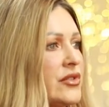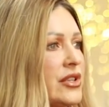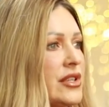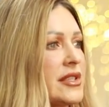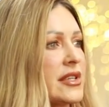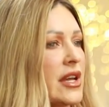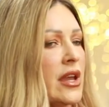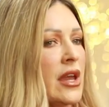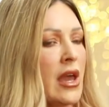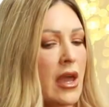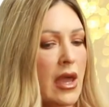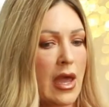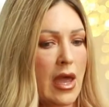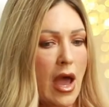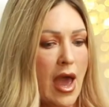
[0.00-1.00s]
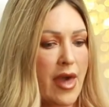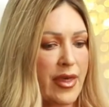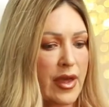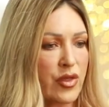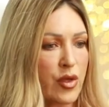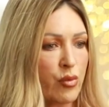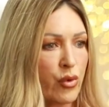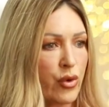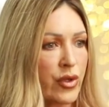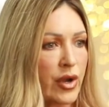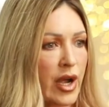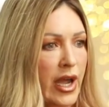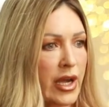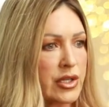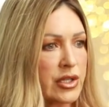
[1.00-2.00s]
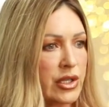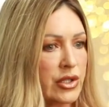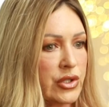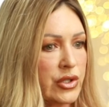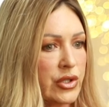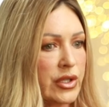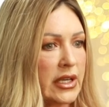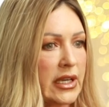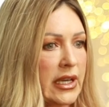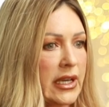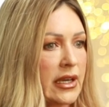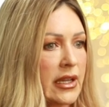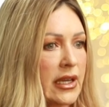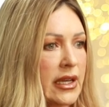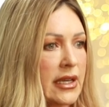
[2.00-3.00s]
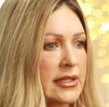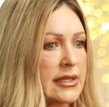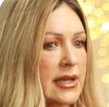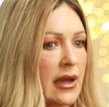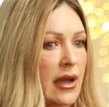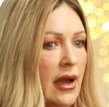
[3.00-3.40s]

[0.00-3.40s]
too. So I think the more that I actually do the healings,